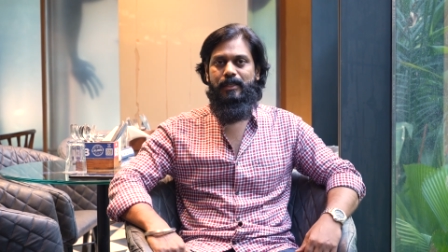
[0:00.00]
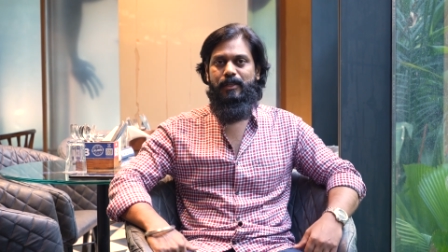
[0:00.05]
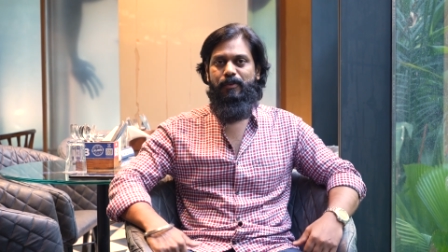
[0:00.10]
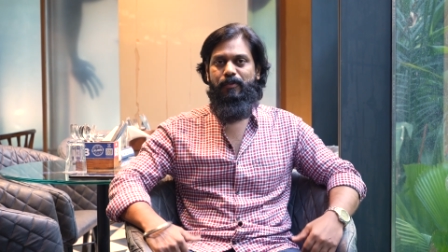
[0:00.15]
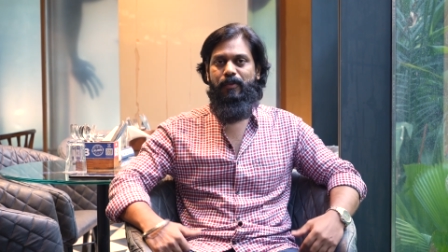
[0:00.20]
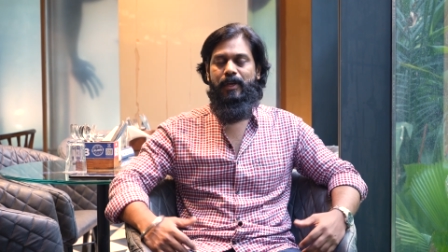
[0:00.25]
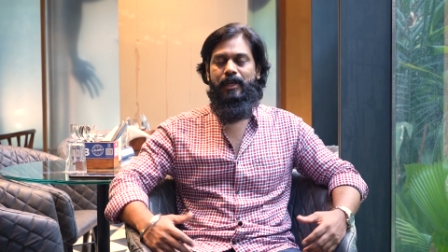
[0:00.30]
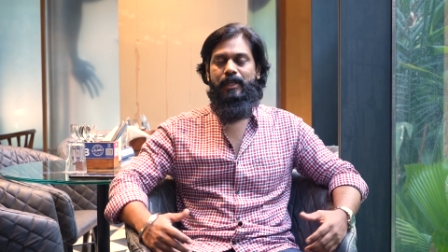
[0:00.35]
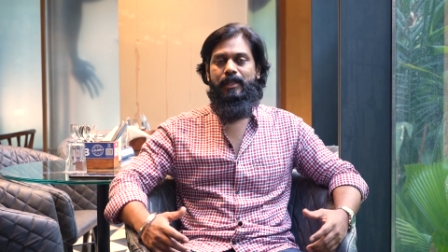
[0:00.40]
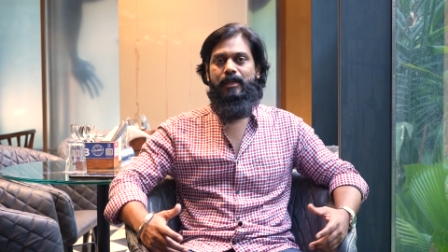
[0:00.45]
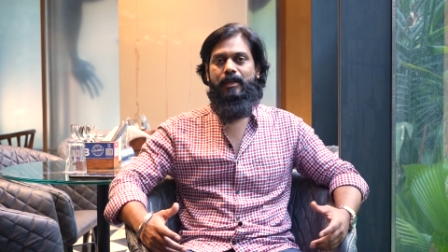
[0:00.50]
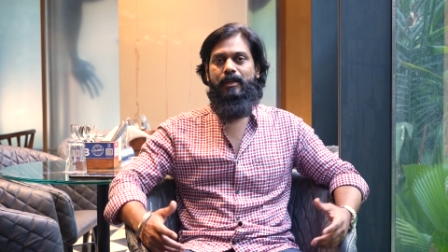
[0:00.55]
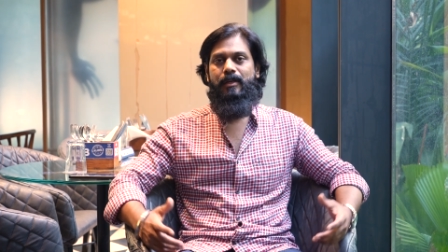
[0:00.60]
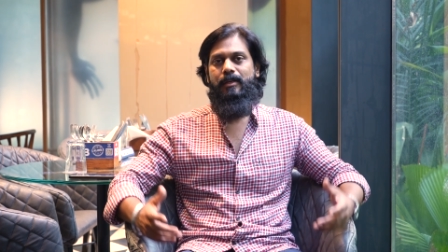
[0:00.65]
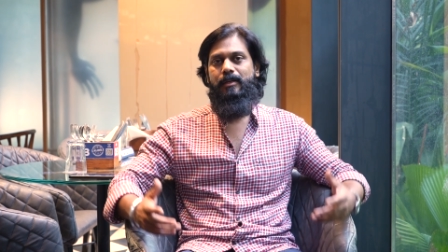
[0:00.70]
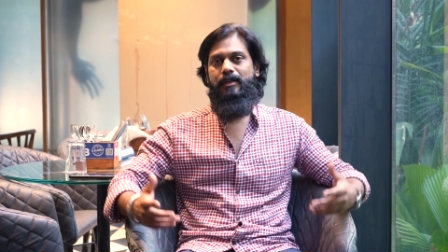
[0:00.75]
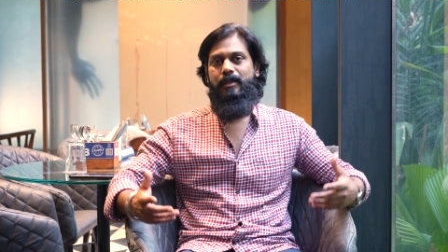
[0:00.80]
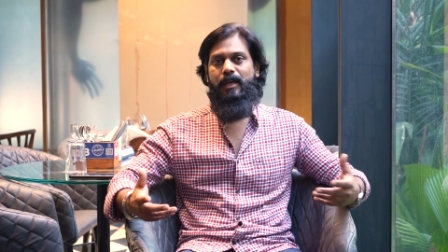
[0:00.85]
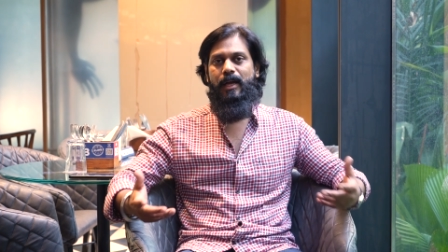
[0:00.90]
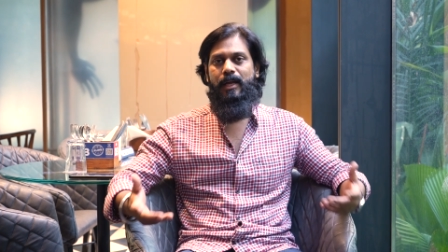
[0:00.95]
the way the
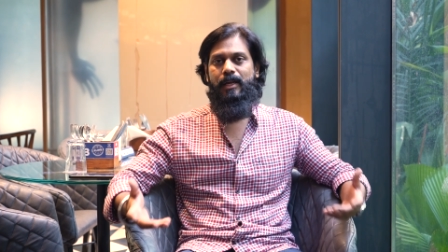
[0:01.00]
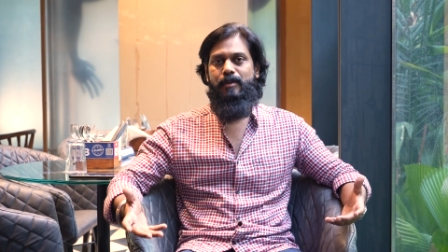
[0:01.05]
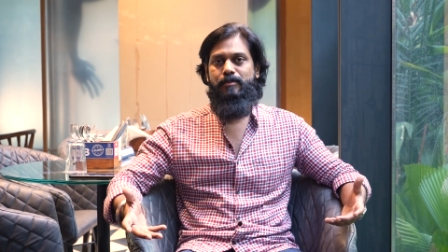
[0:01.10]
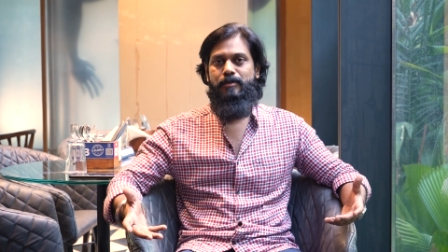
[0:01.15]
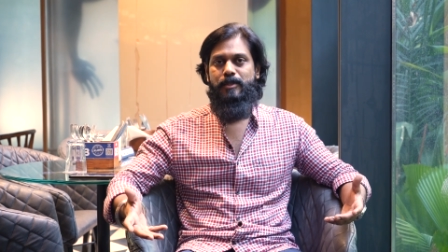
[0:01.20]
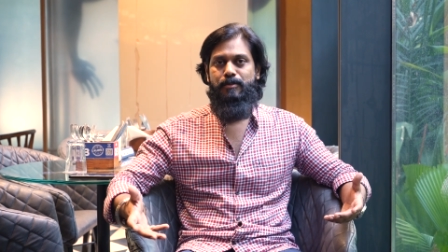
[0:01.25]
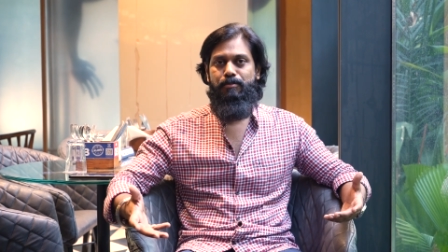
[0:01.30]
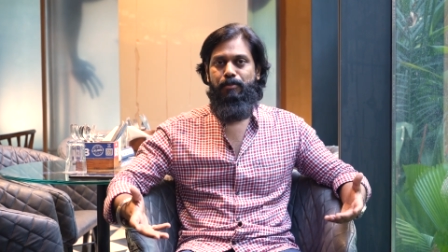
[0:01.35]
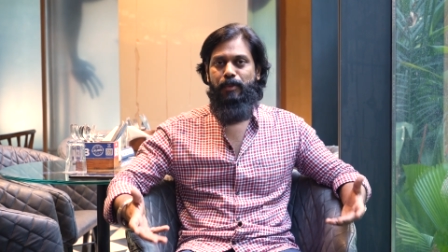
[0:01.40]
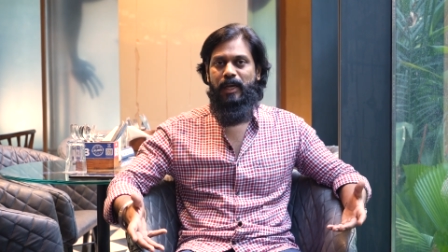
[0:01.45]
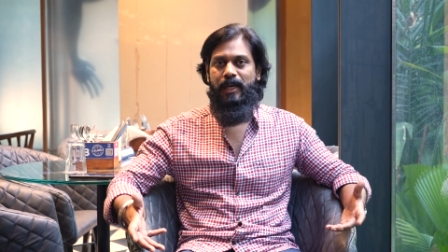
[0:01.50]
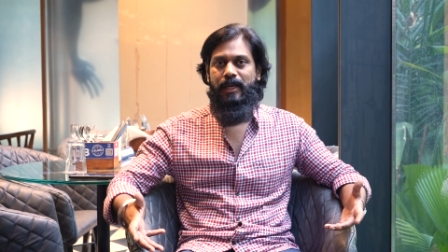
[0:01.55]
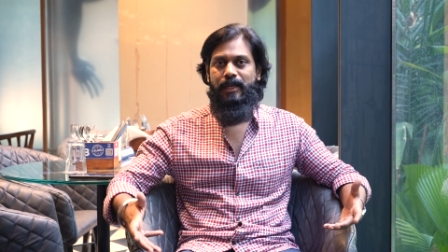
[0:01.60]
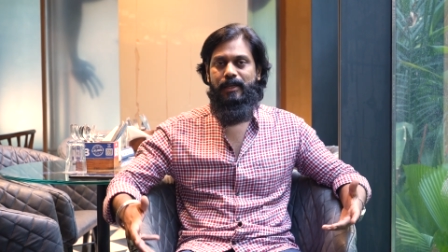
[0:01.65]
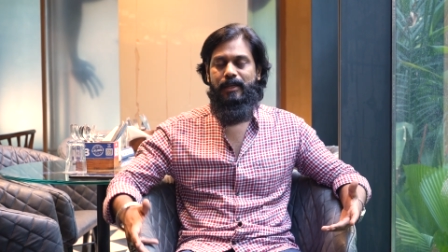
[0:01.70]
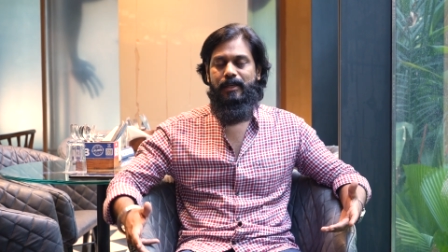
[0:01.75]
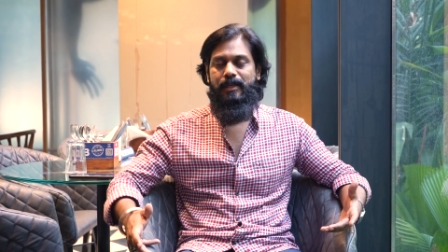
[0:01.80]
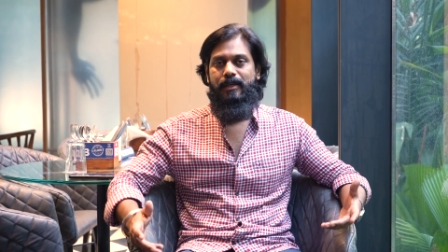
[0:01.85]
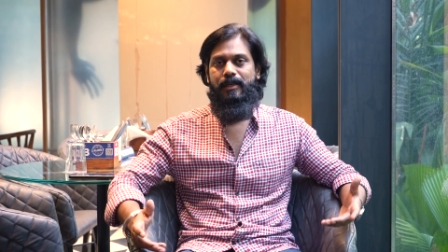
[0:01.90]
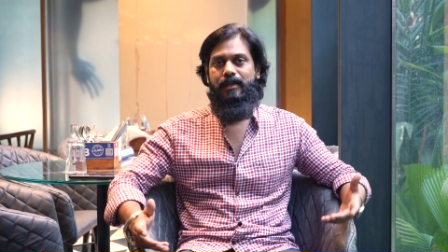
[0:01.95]
alums meet,
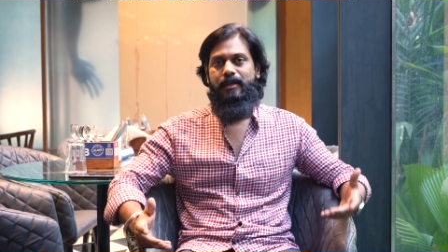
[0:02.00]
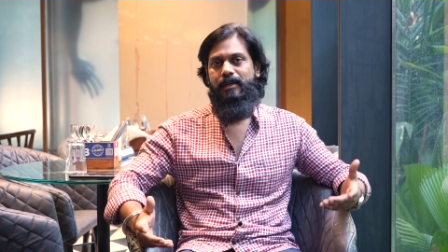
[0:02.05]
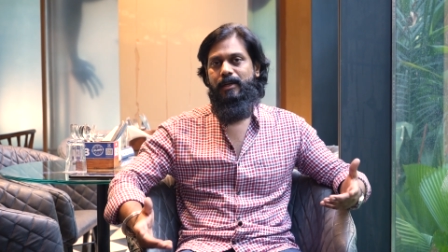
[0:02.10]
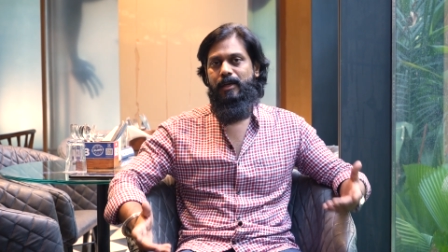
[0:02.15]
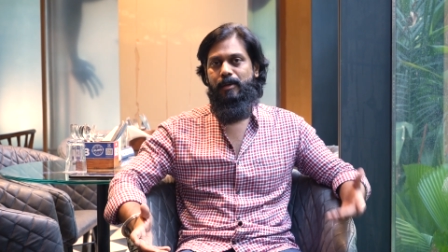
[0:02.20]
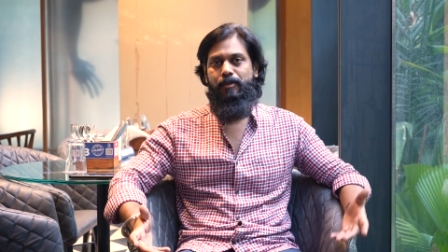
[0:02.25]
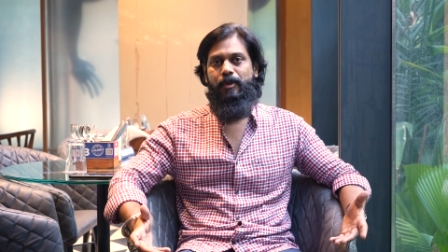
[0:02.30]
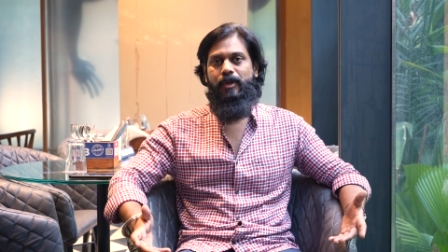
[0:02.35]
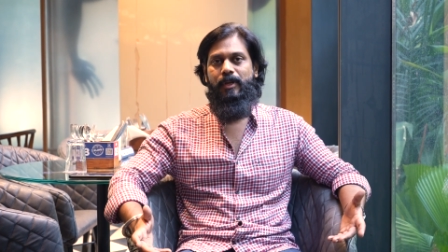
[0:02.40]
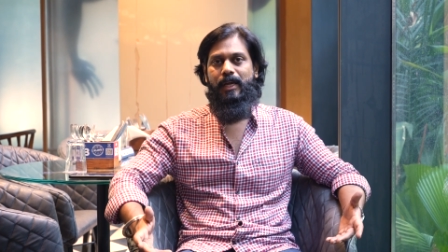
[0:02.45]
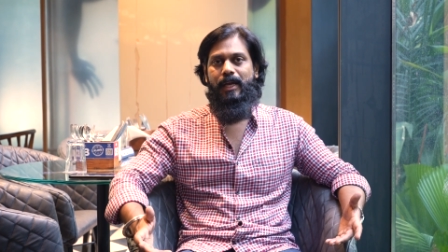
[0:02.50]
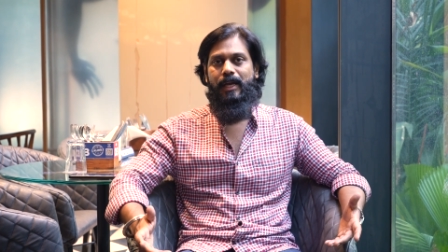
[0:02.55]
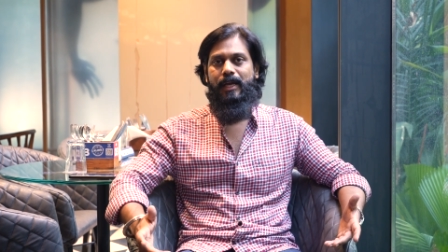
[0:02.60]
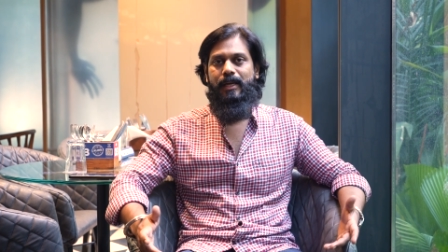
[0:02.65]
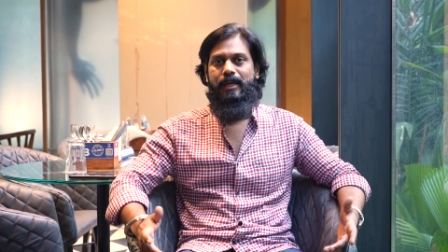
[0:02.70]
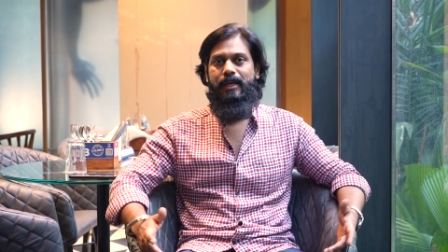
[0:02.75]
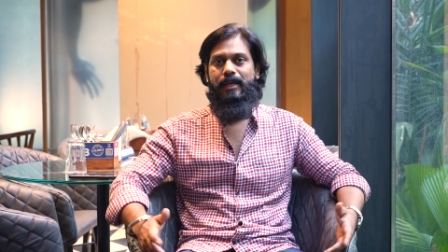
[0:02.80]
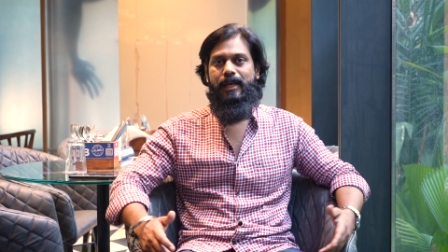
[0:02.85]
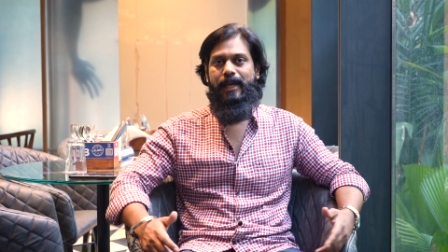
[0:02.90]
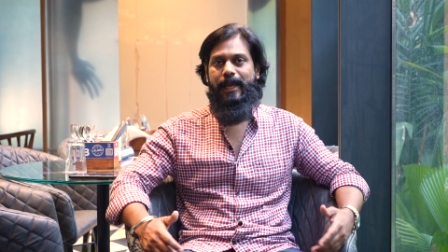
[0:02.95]

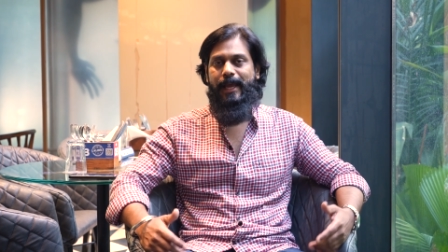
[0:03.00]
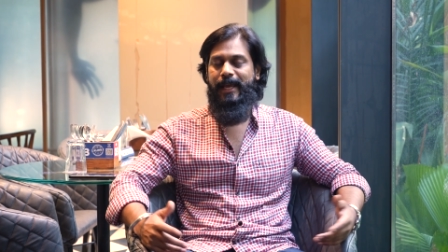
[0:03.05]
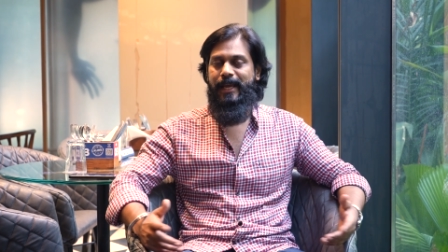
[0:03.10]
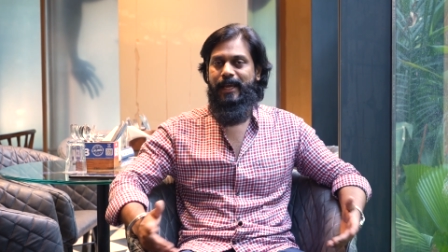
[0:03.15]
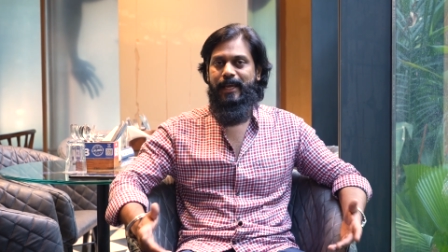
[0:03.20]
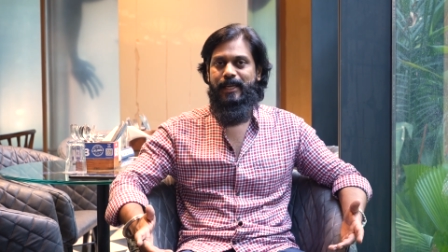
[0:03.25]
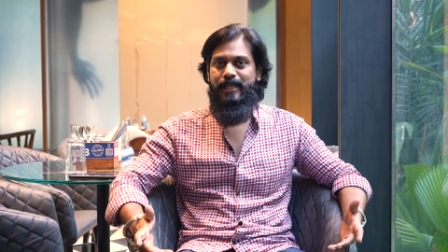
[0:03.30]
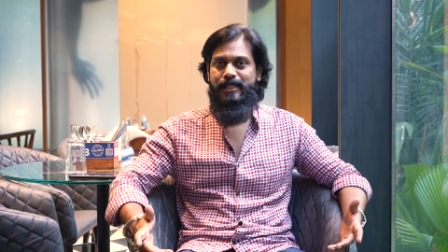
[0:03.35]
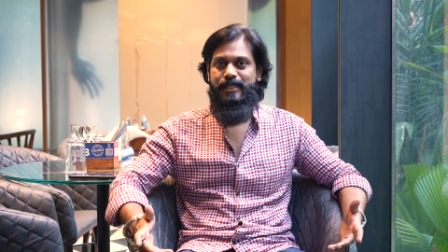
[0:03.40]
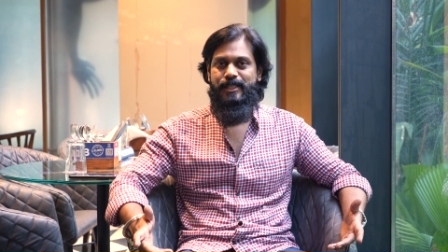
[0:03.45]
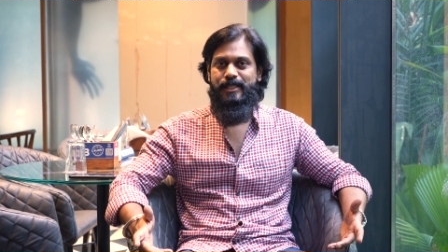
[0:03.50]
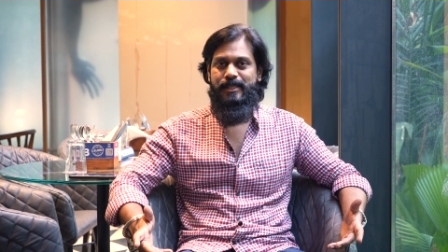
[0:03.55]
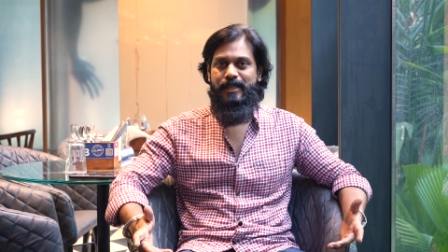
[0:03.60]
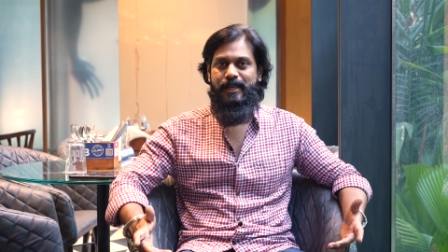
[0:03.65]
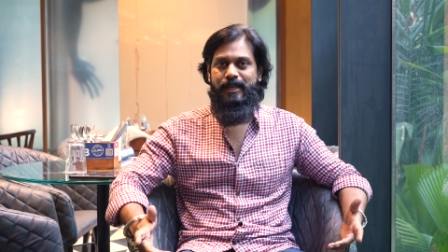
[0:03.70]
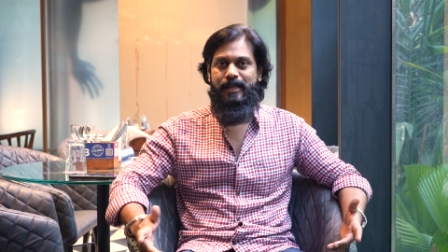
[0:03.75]
communicate, engage.